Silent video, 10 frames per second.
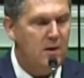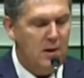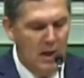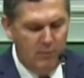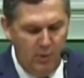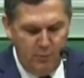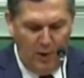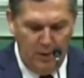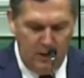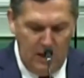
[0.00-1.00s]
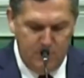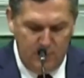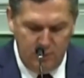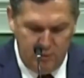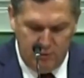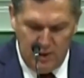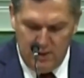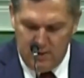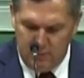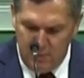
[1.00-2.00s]
Heavenly Father, I pray that you
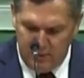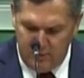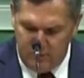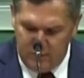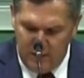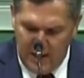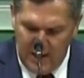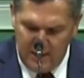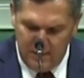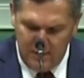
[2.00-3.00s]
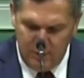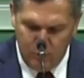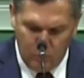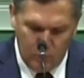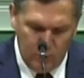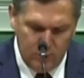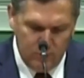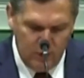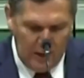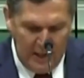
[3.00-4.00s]
take this message tonight and these words
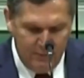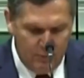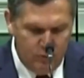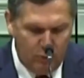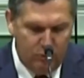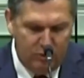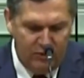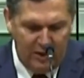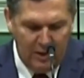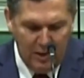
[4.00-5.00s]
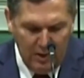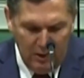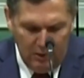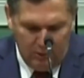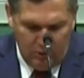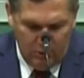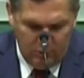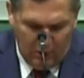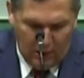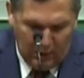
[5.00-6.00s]
on the life of Joseph and encourage
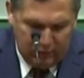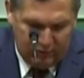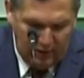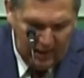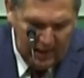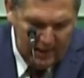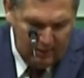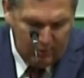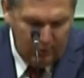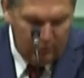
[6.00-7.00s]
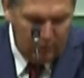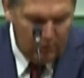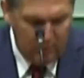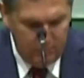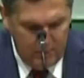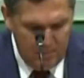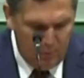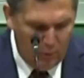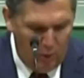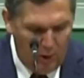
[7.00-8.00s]
our hearts tonight, encourage our young
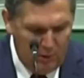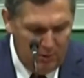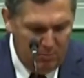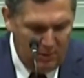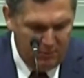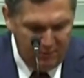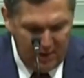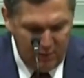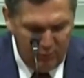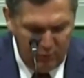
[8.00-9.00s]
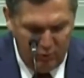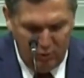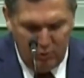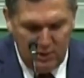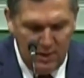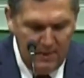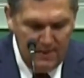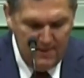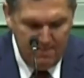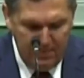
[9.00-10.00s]
people, Lord, to be faithful to you,
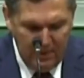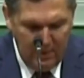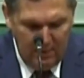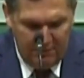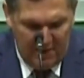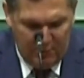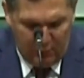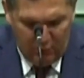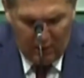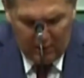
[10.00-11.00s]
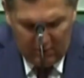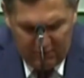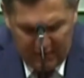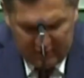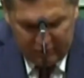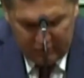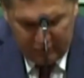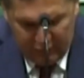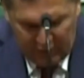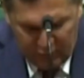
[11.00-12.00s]
faithful to our convictions,
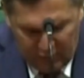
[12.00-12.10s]
faithful to